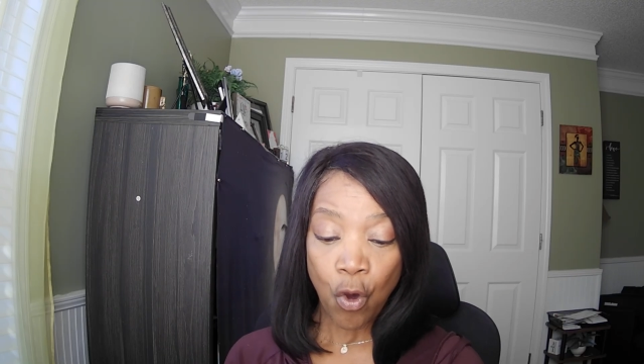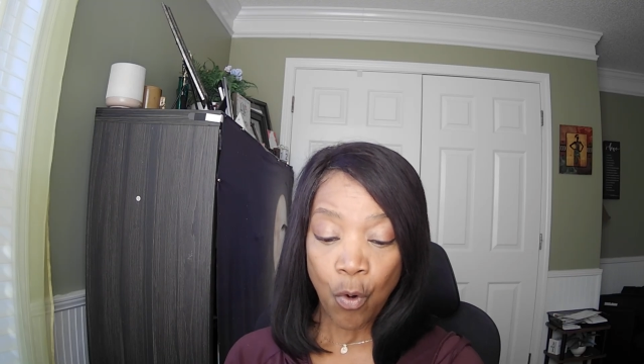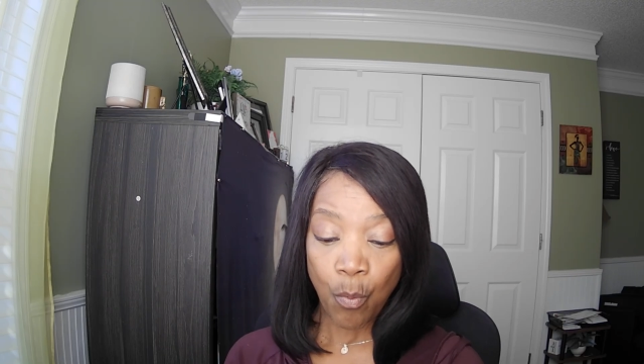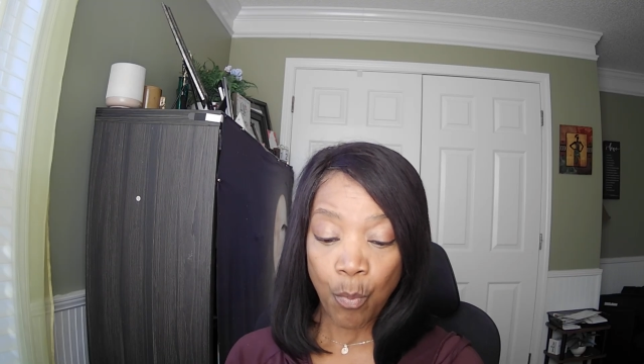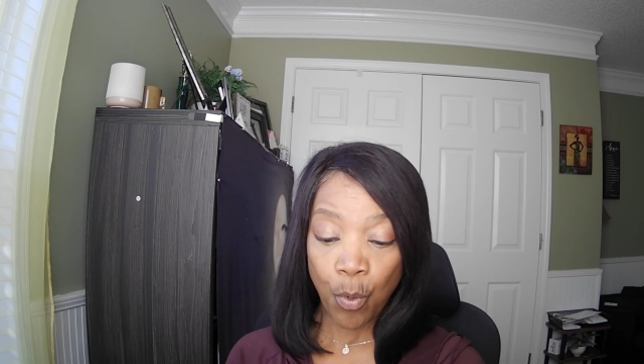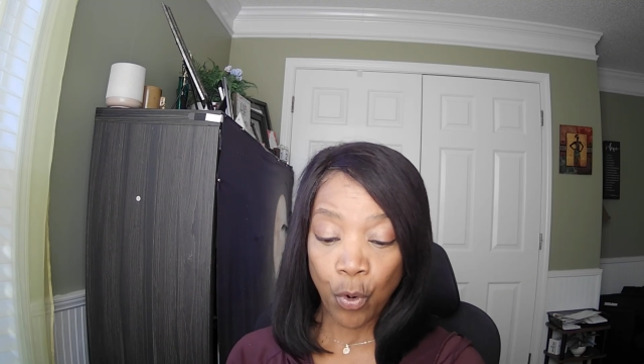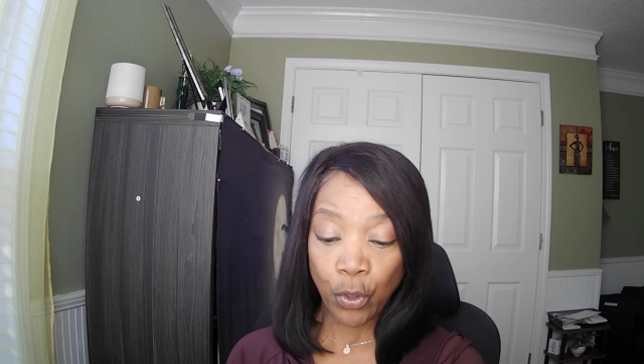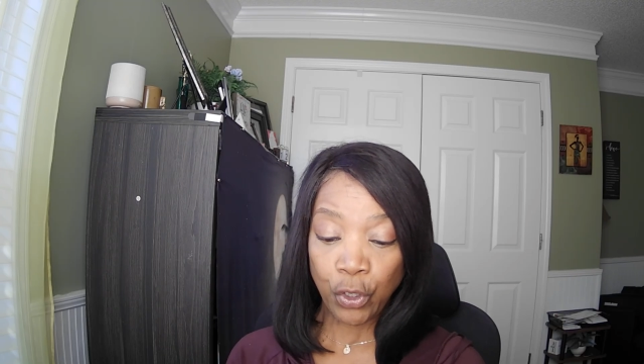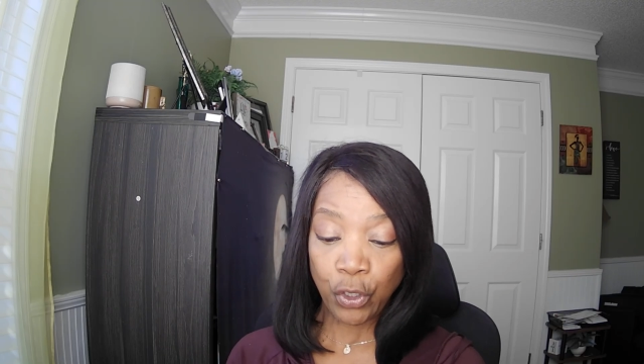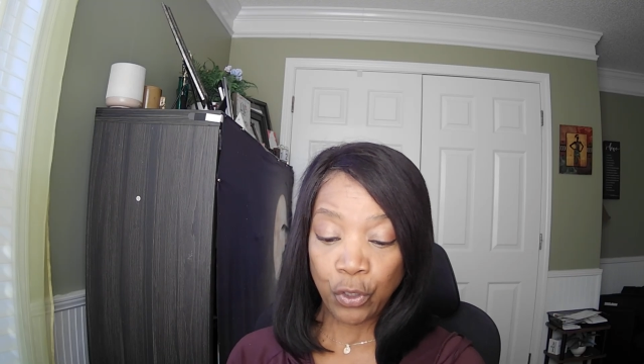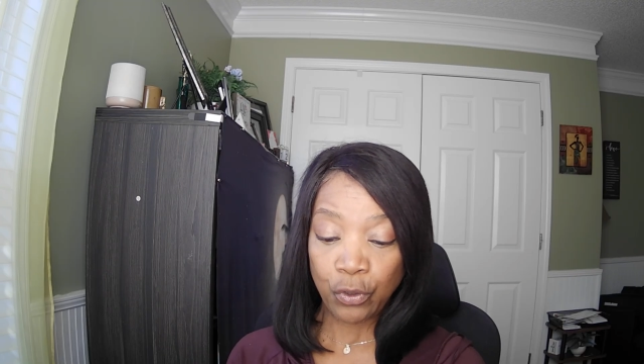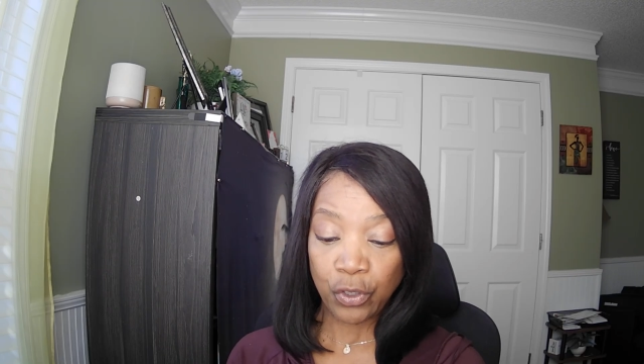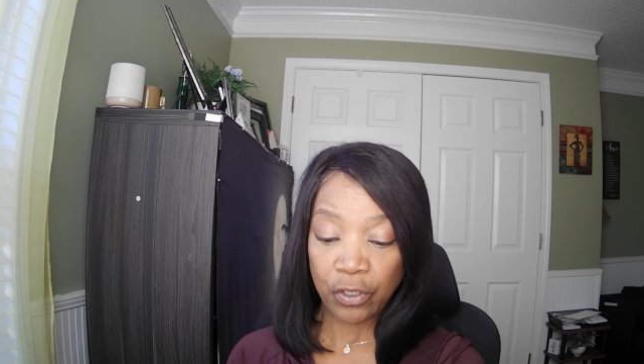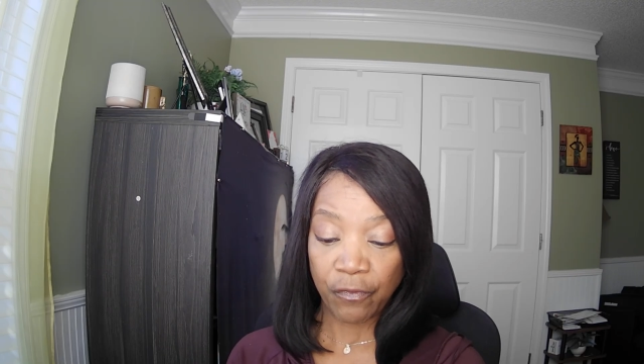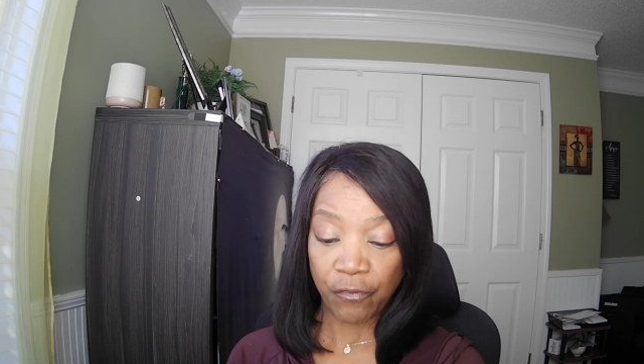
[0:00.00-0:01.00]
more
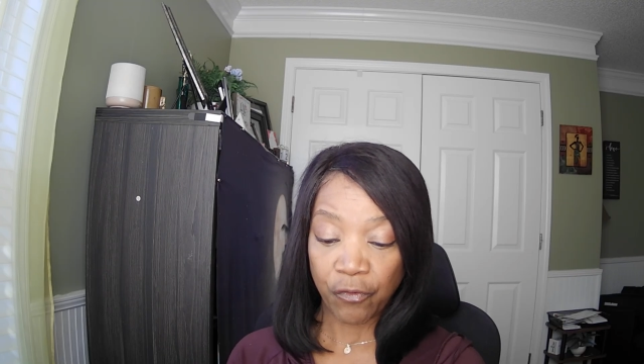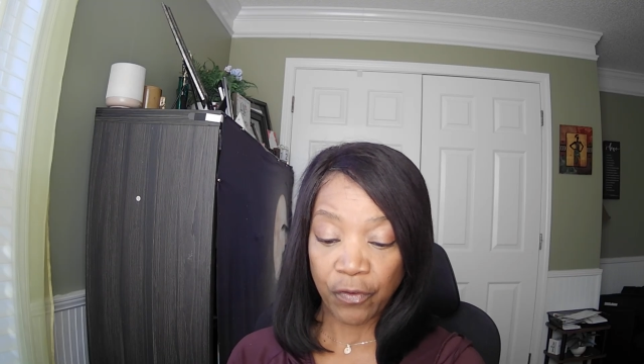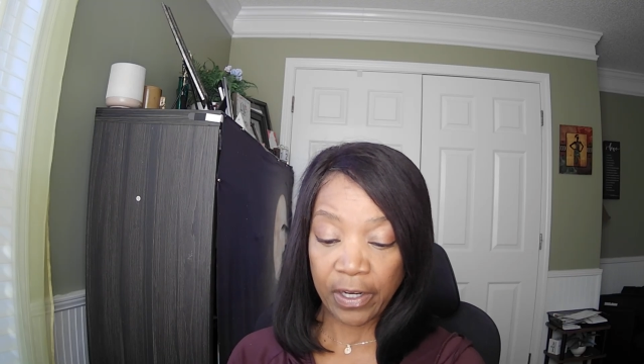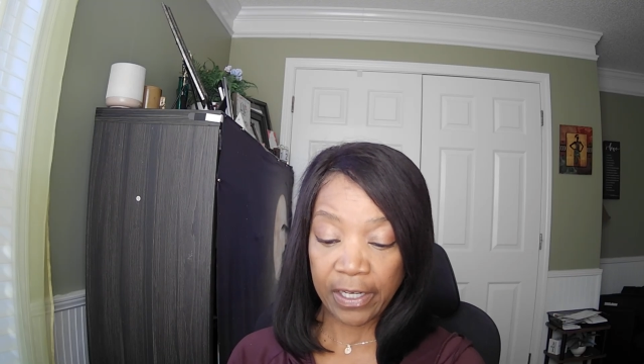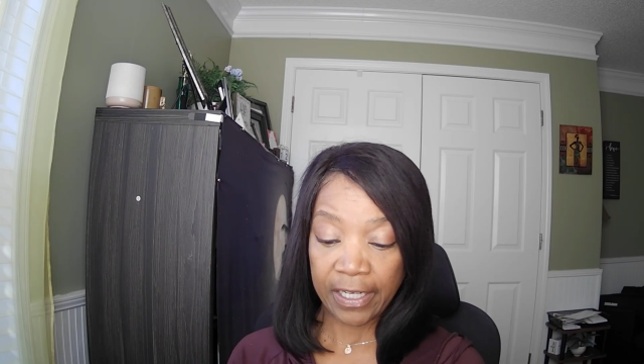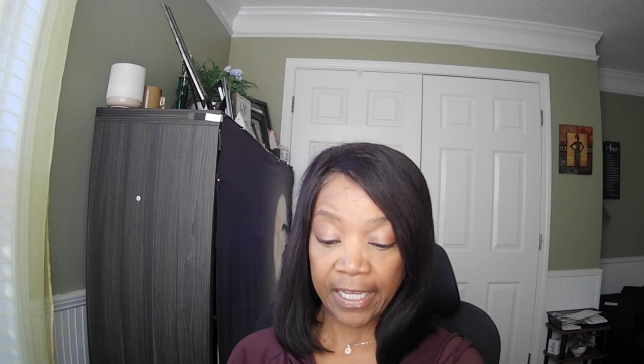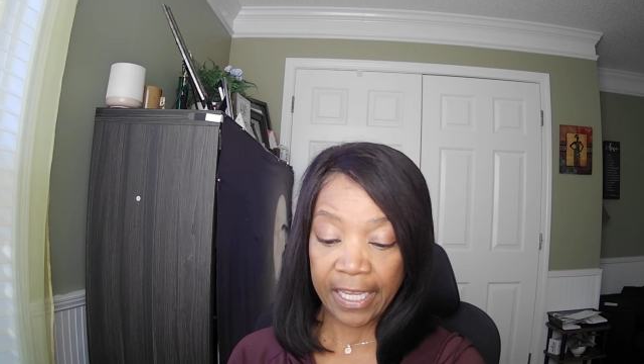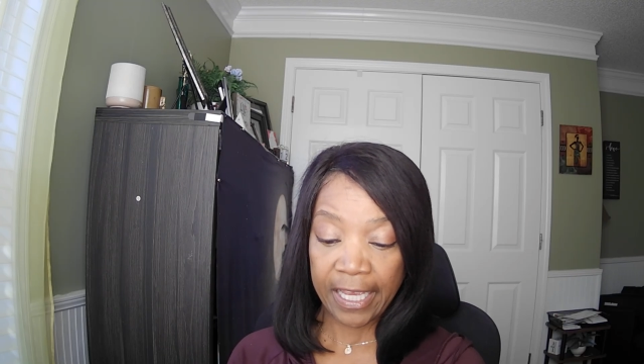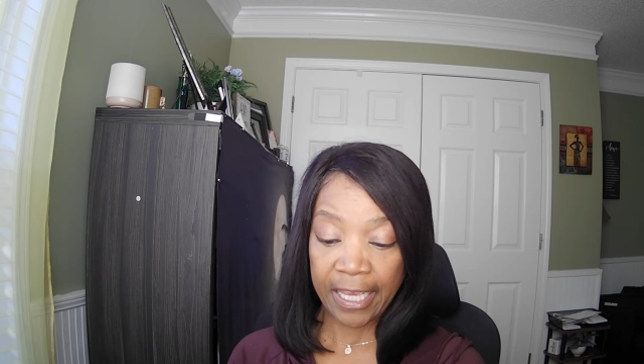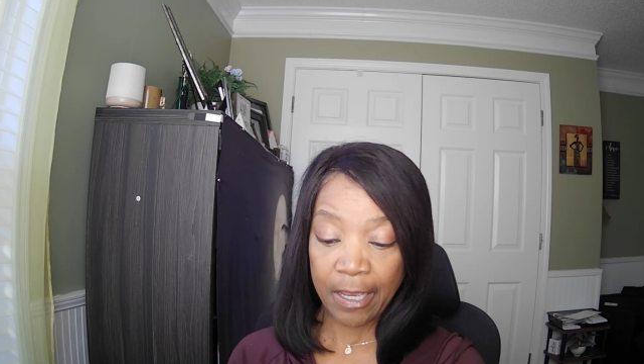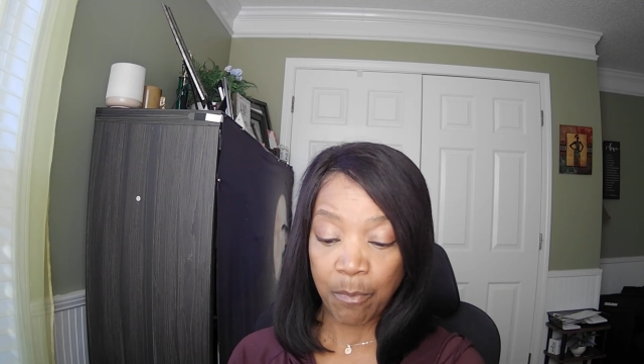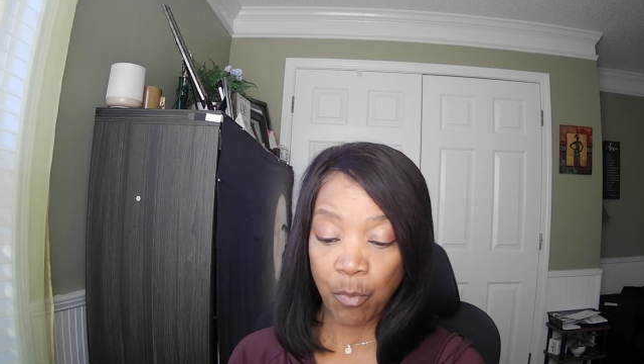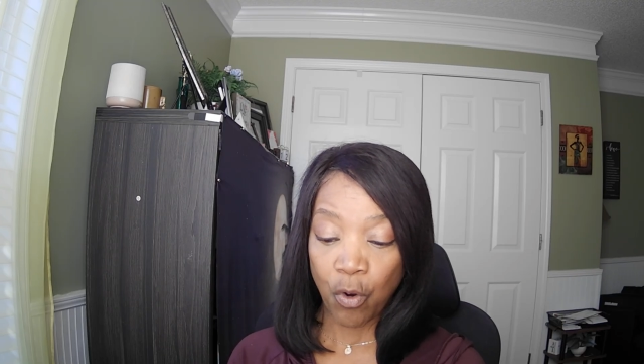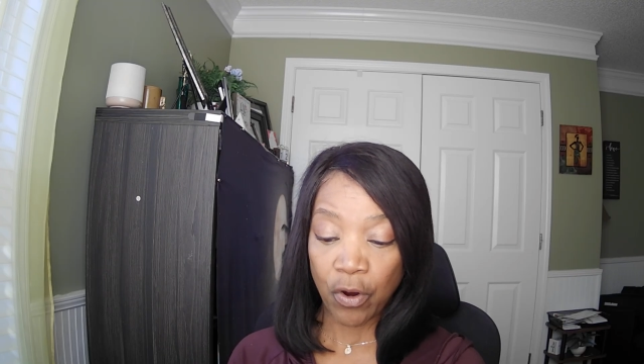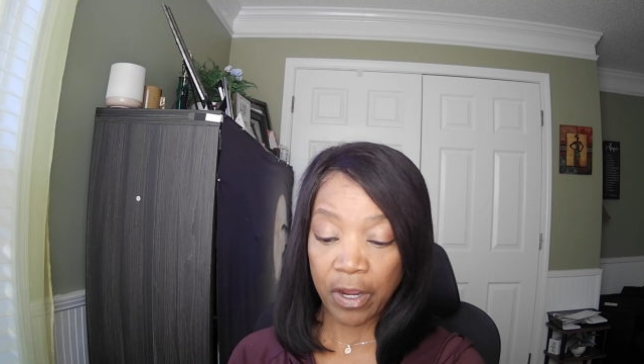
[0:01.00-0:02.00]
user-friendly,
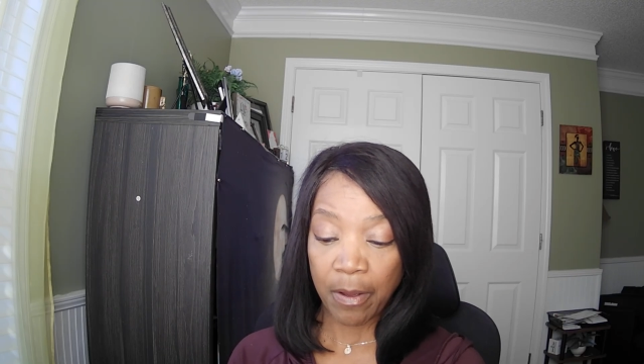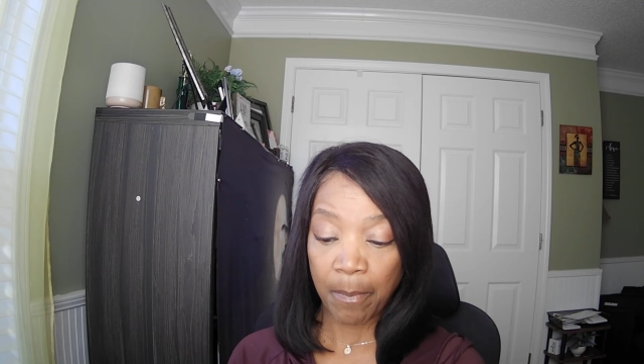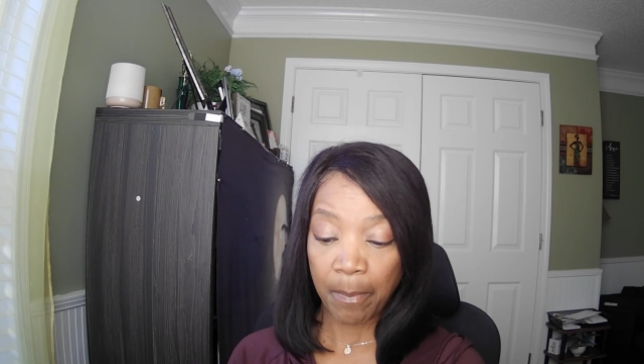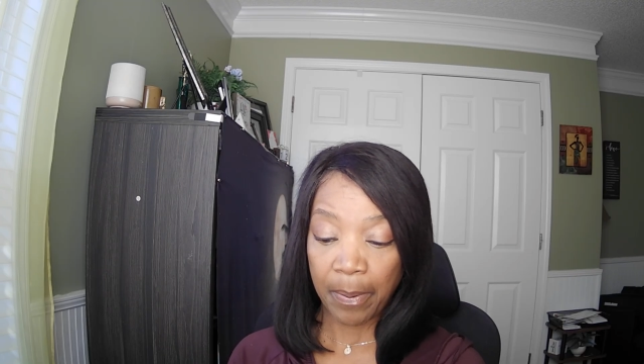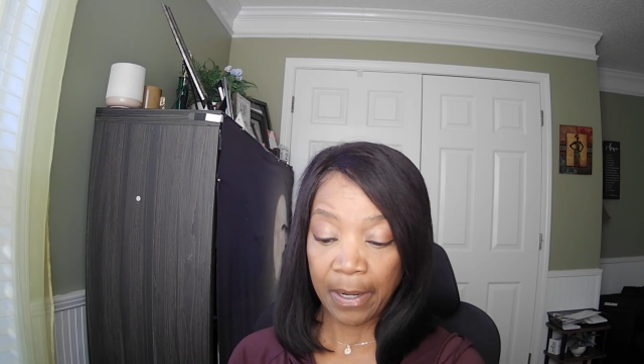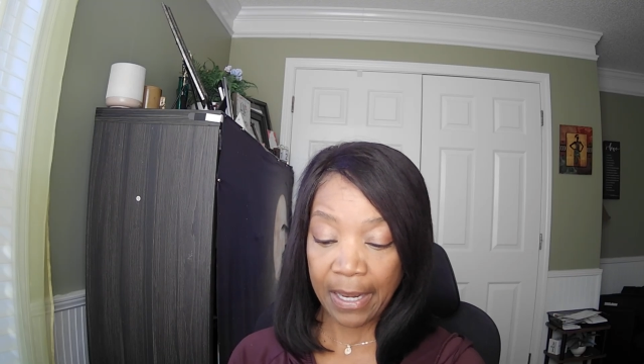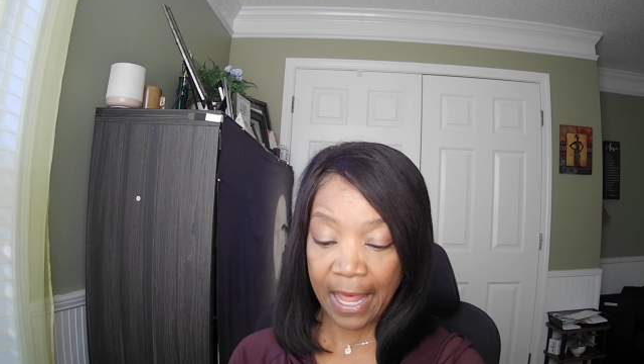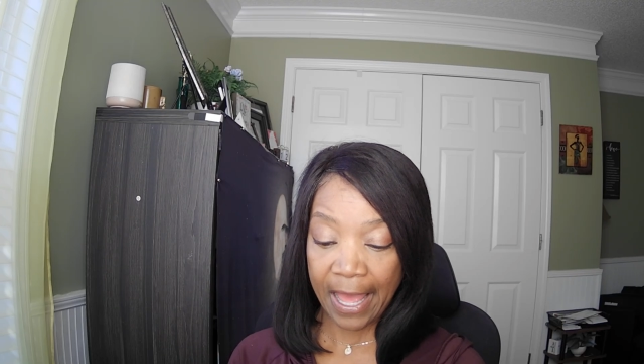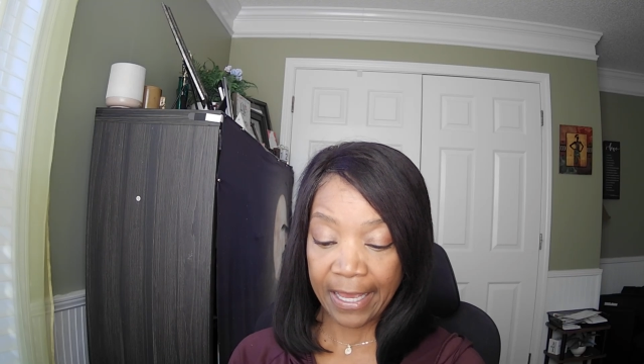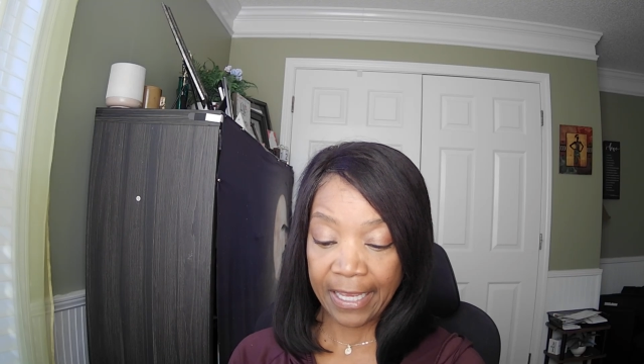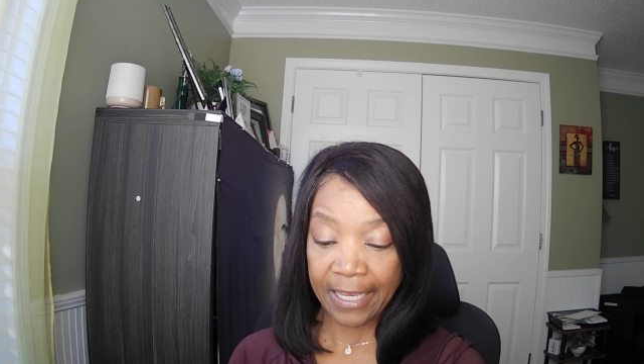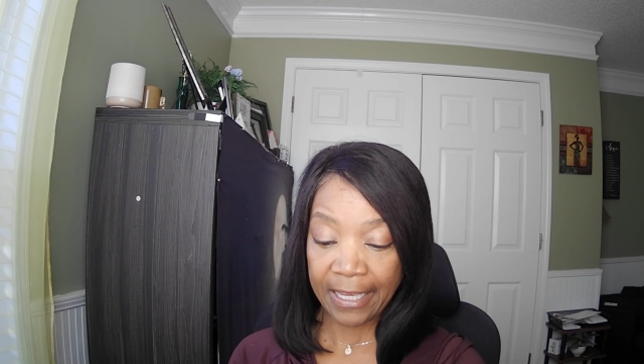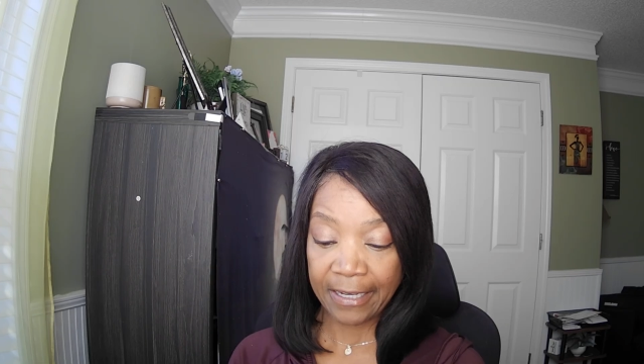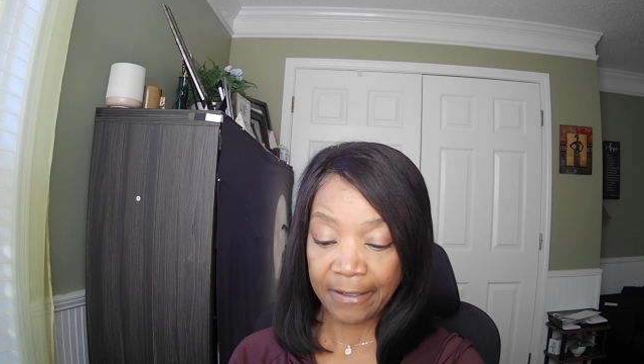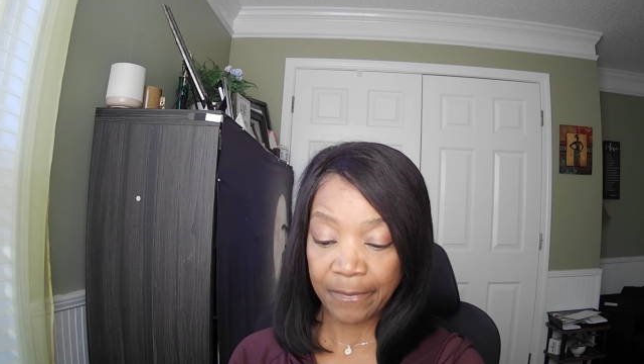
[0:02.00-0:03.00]
and more
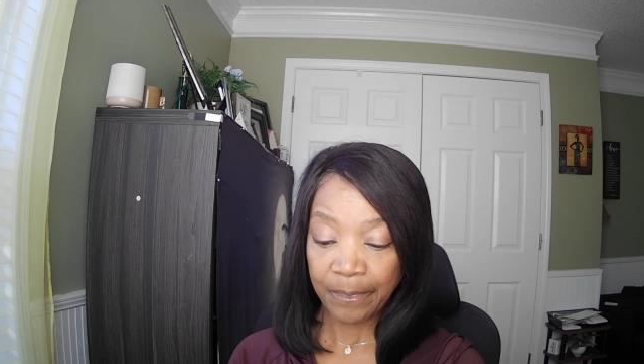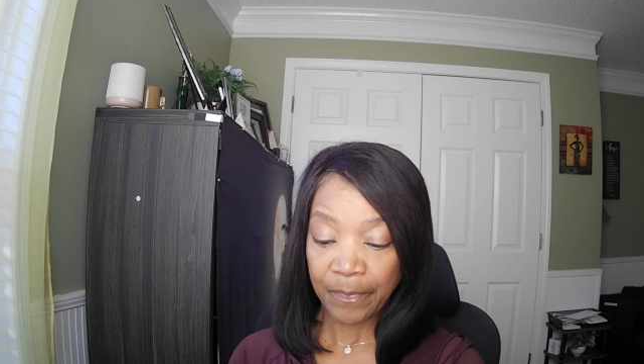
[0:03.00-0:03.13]
compliant